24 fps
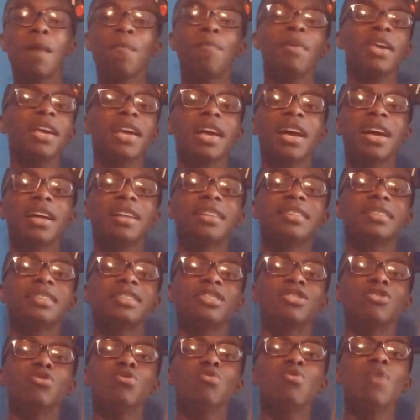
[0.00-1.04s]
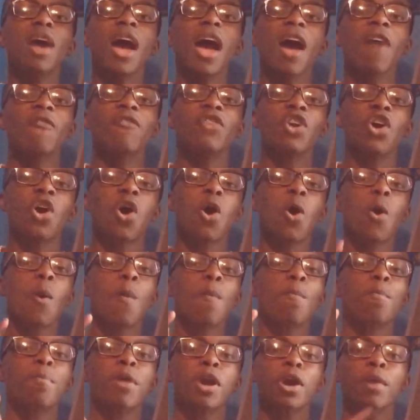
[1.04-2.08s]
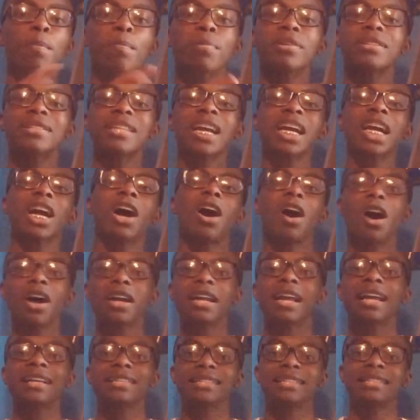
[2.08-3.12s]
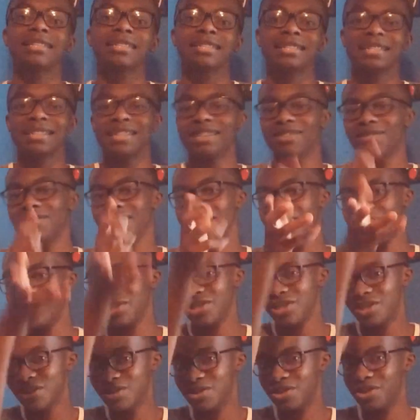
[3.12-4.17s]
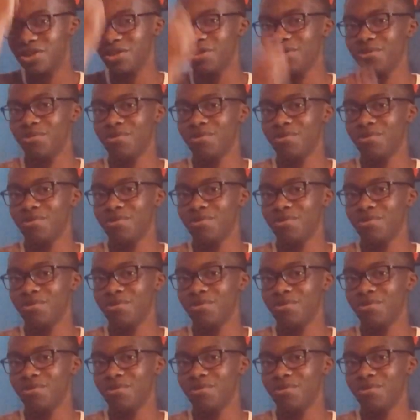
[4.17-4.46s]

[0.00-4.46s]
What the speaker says: because you have your own purpose that God has instilled into you.